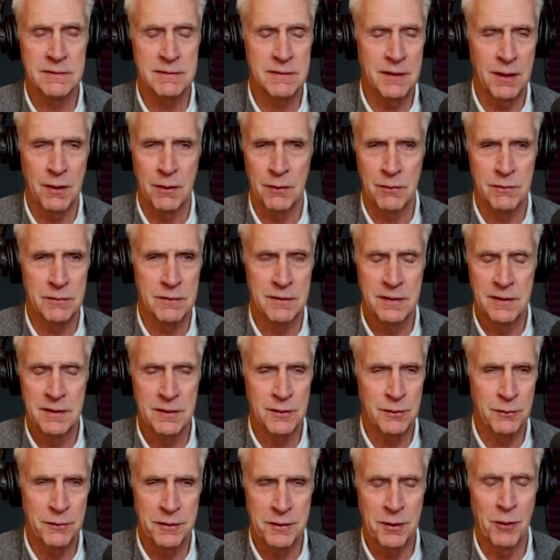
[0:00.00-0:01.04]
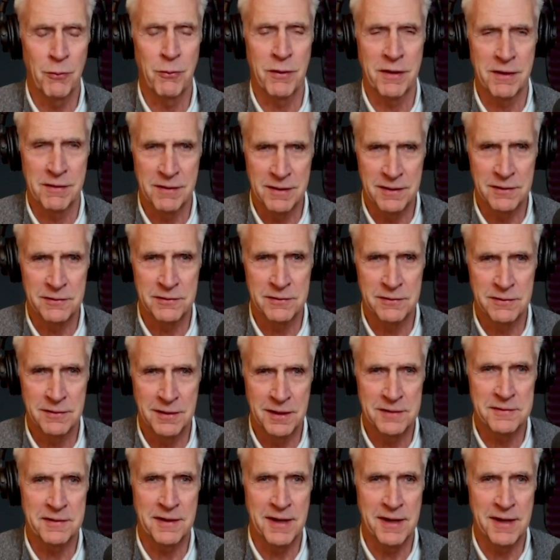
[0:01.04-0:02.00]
No. We know what it is. It's